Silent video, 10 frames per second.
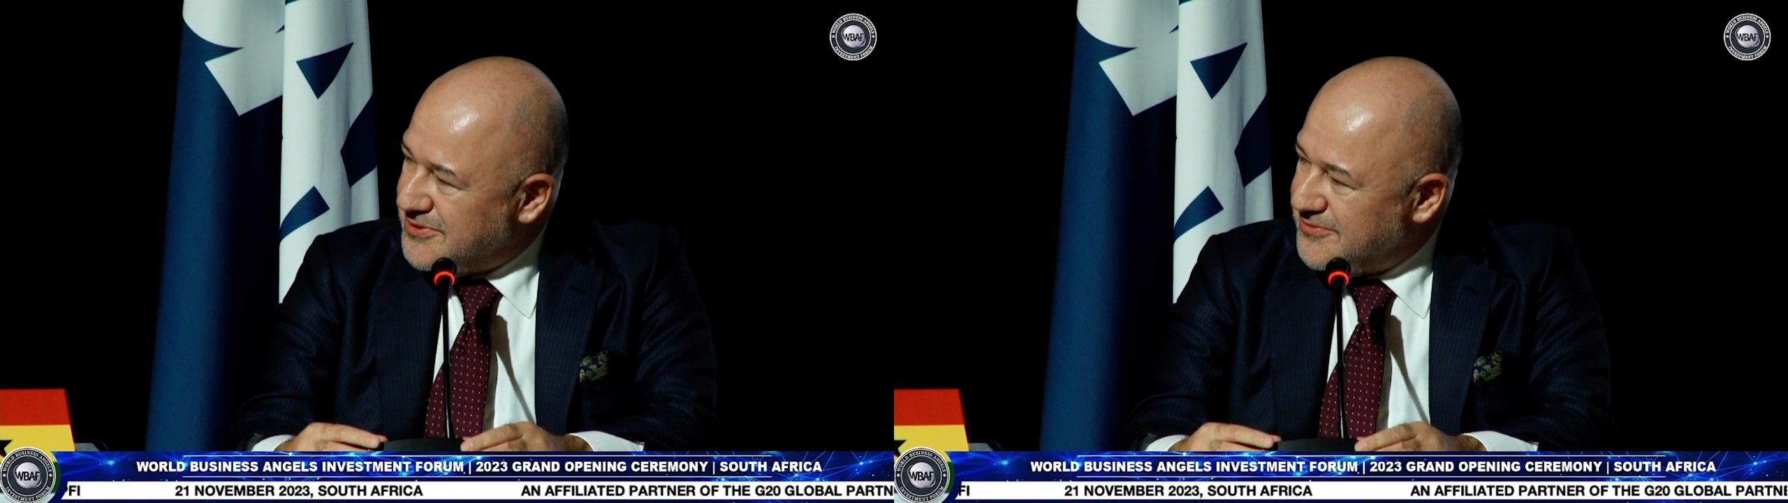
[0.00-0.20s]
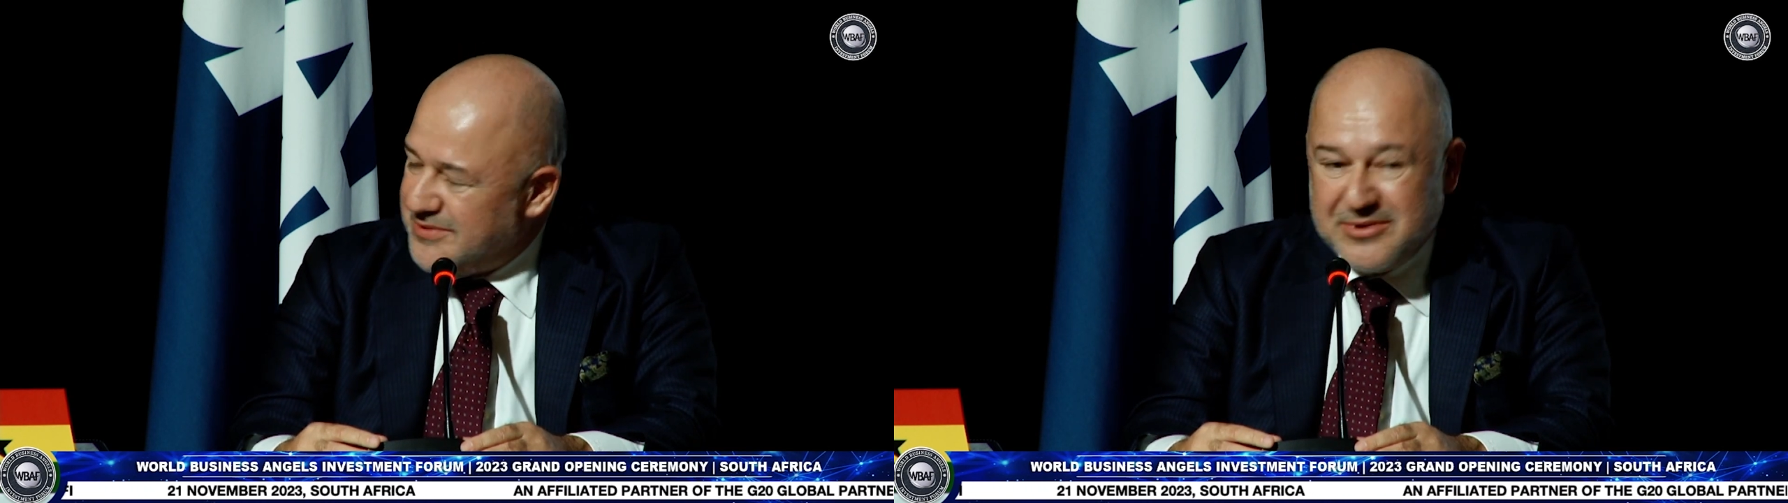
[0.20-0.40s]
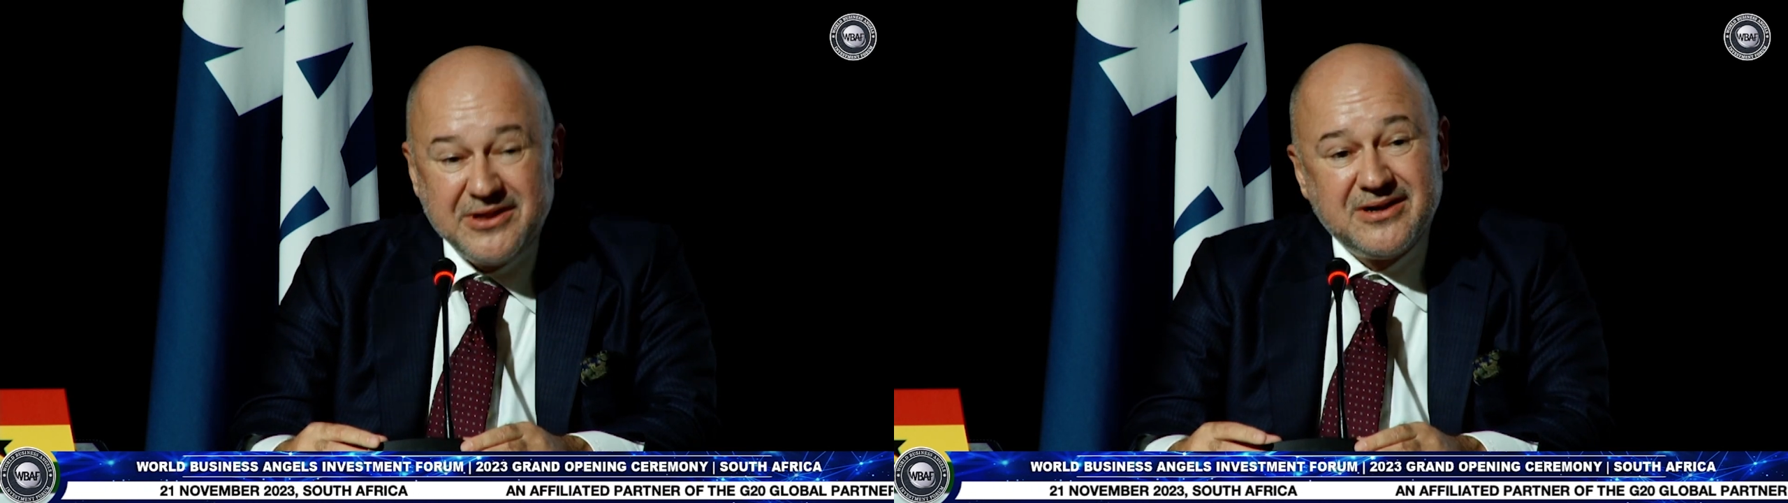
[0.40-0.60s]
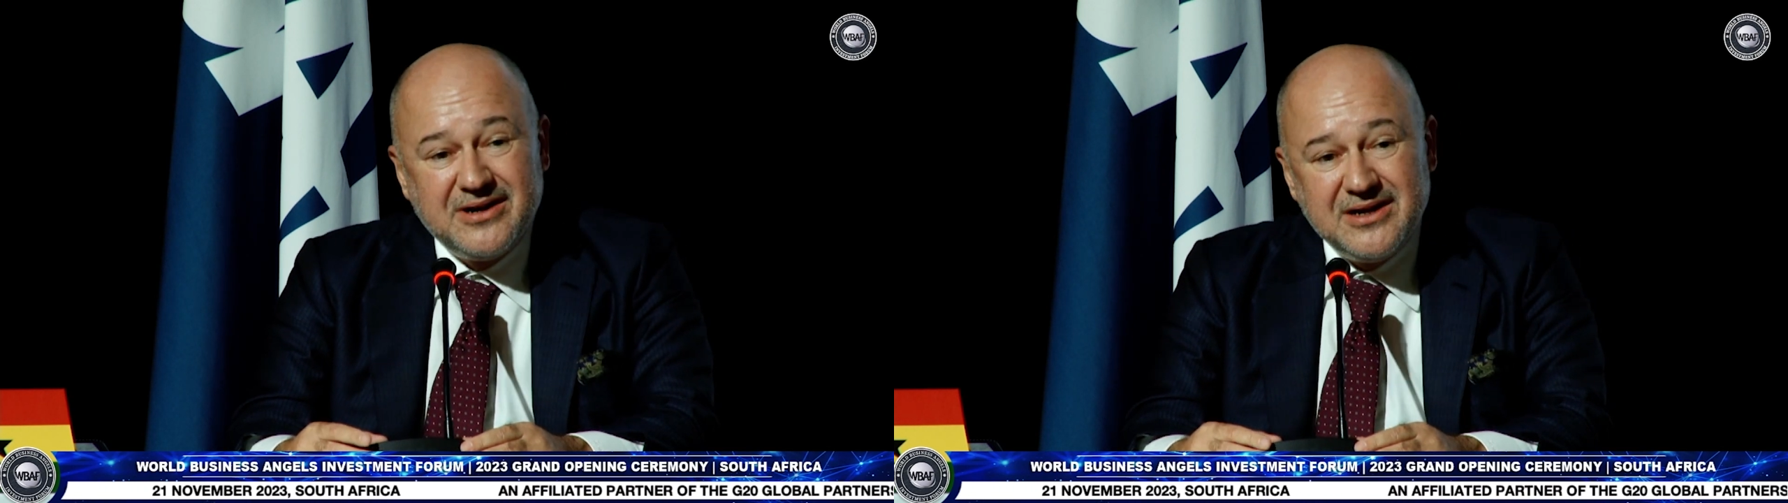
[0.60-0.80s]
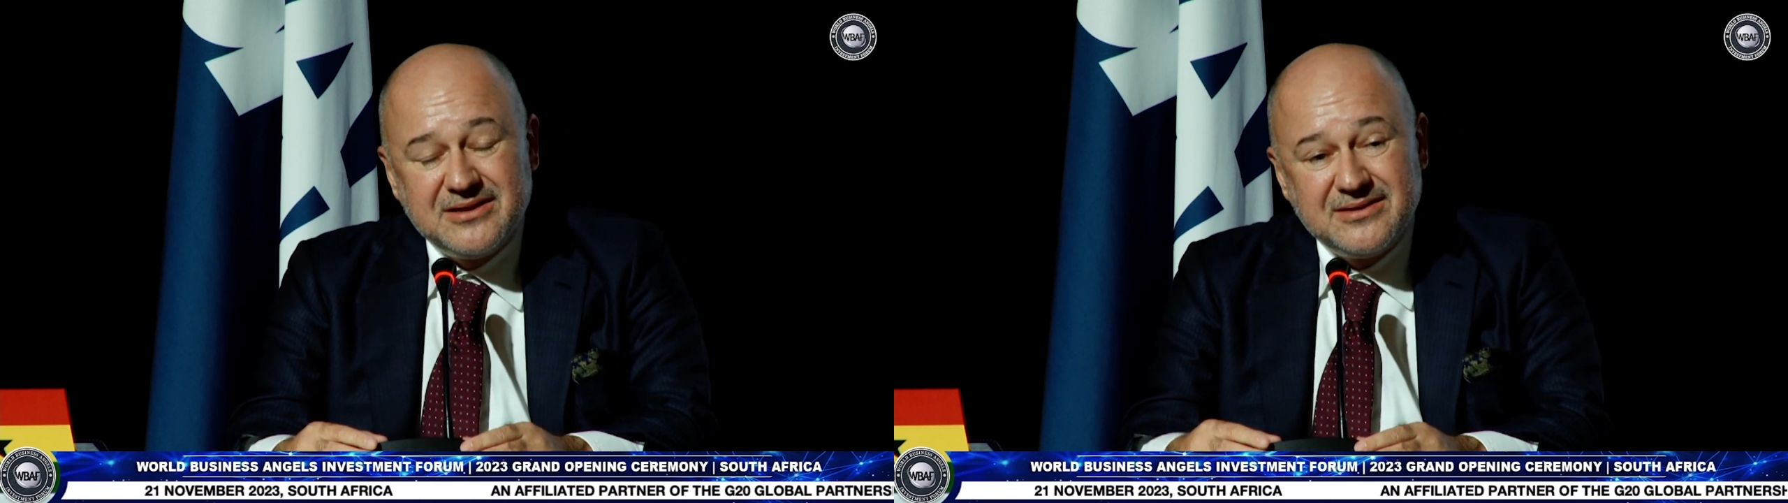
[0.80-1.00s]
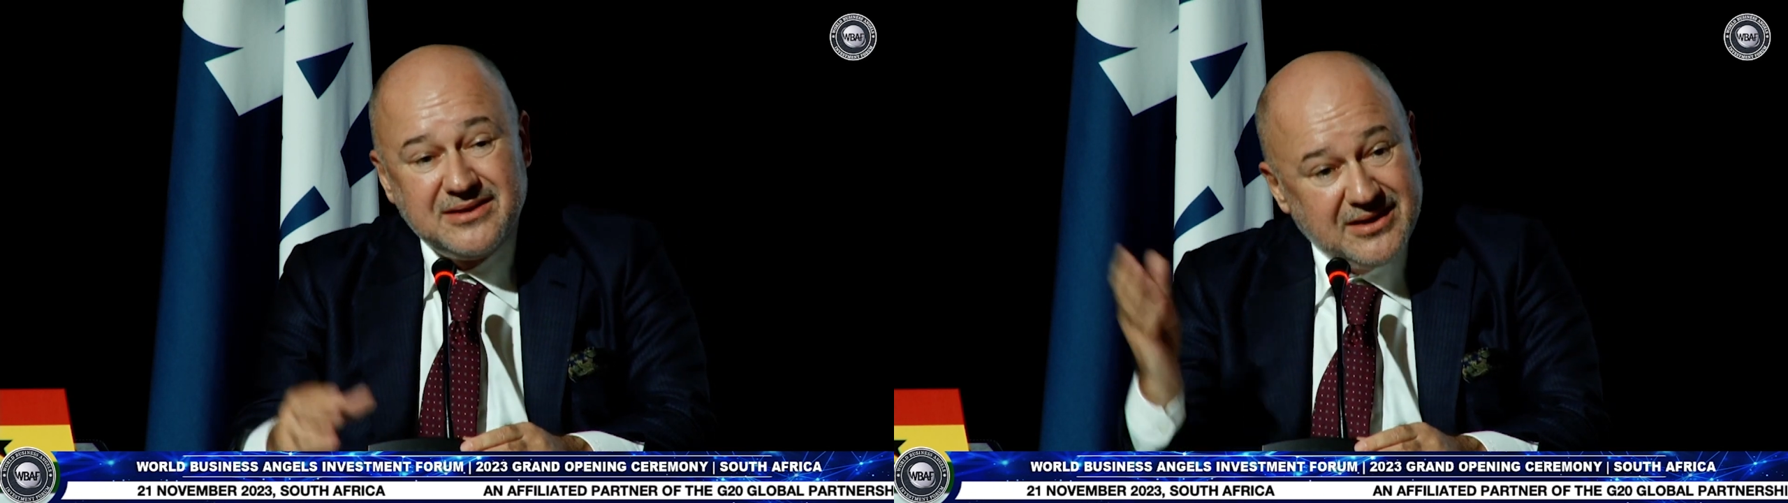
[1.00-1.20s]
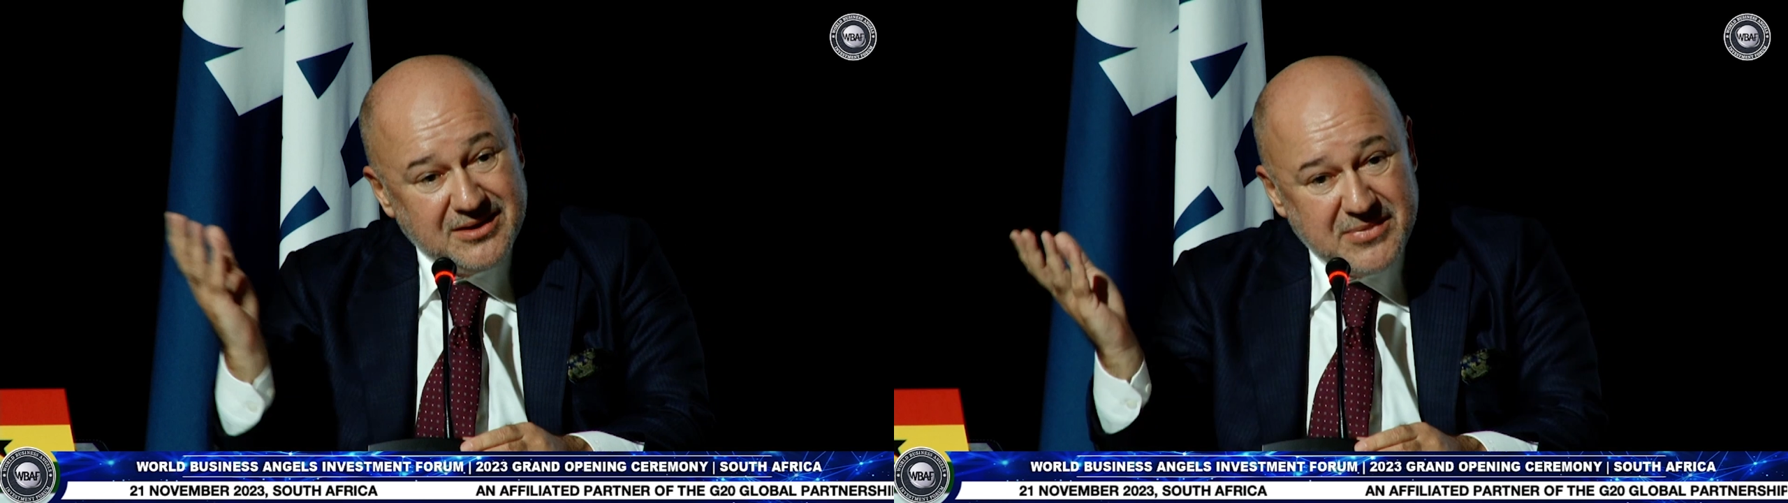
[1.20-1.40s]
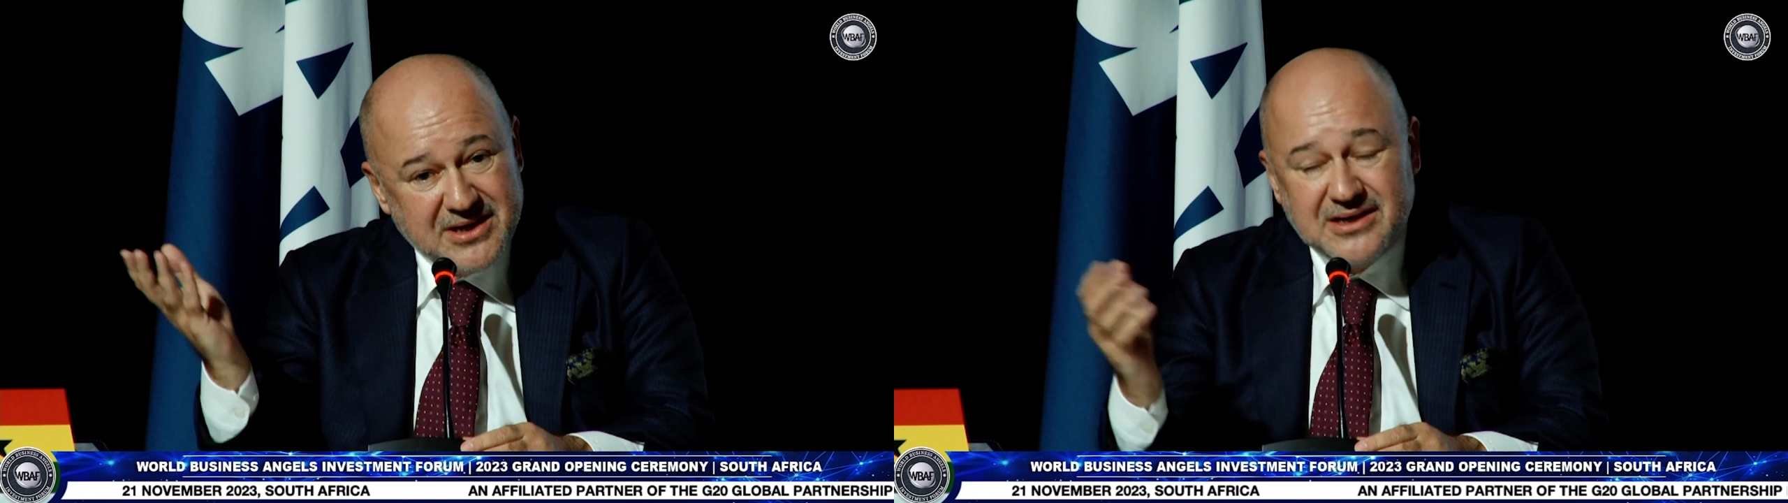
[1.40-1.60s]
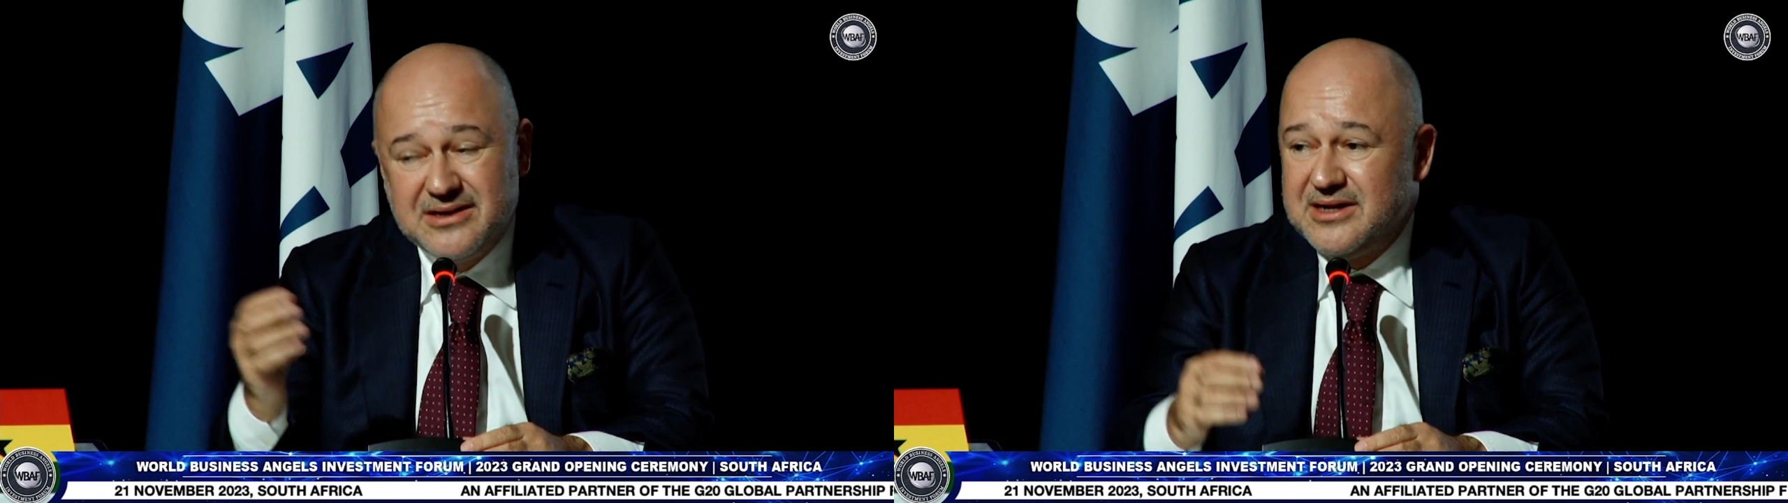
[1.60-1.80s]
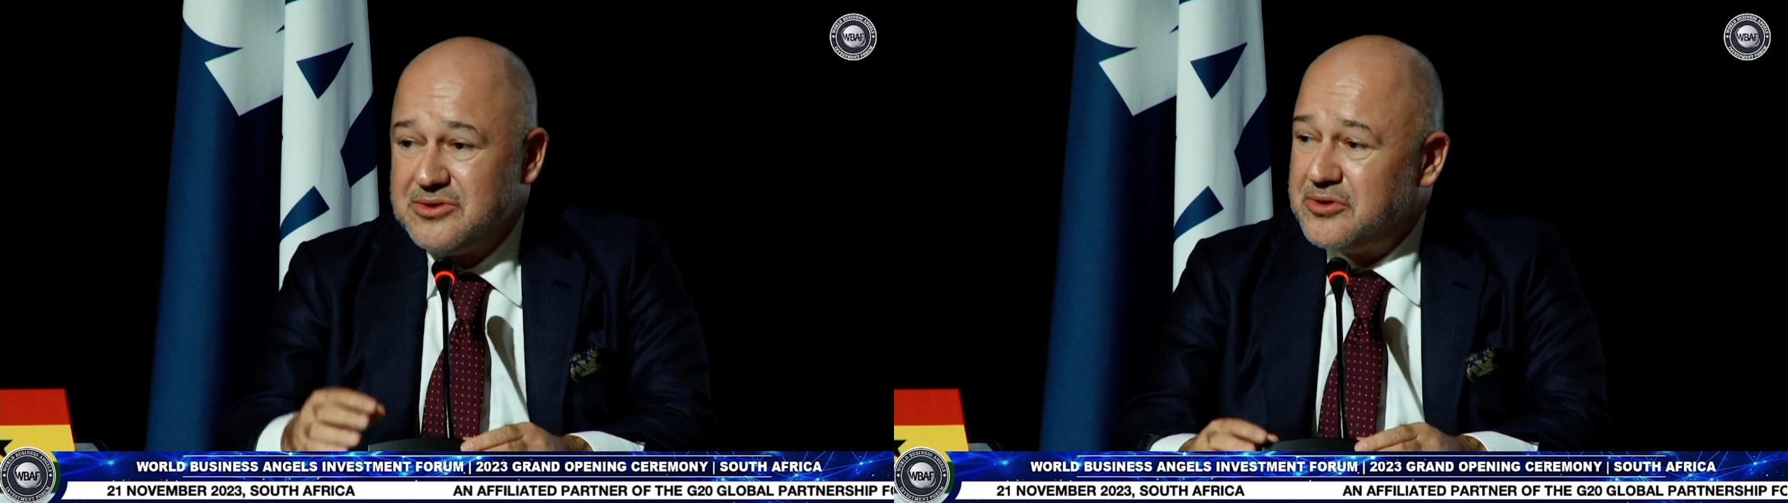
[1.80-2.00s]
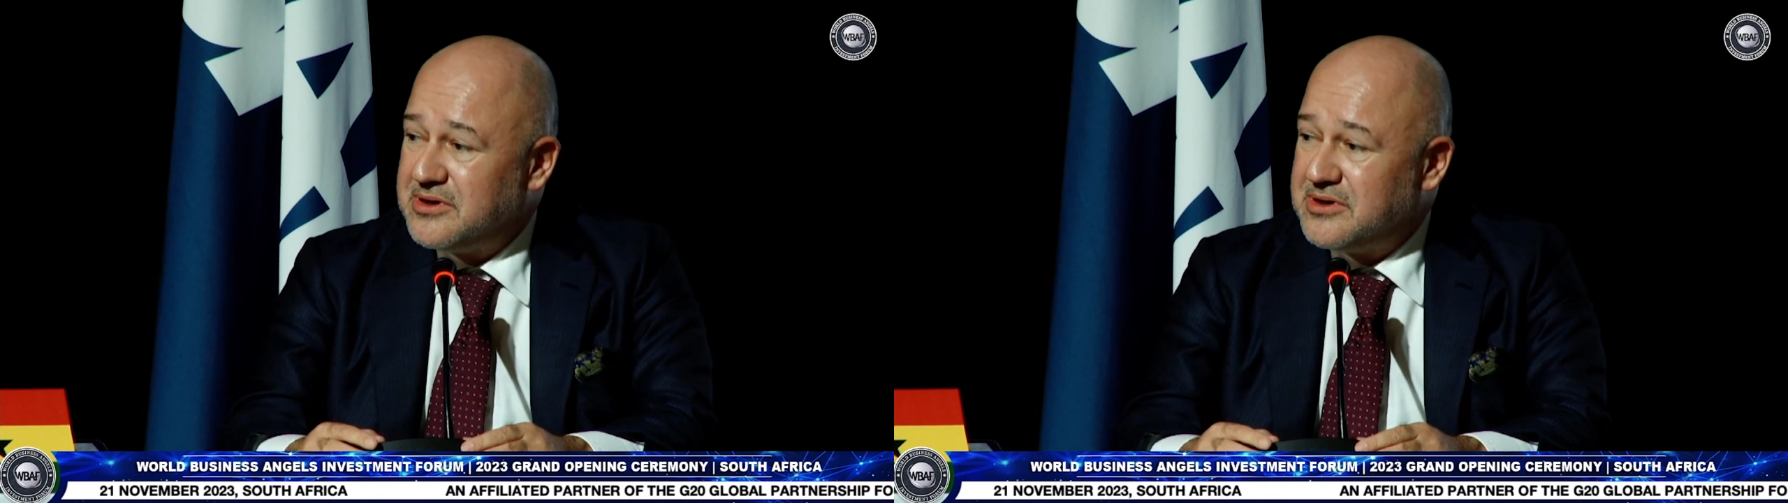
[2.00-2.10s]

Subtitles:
he made a great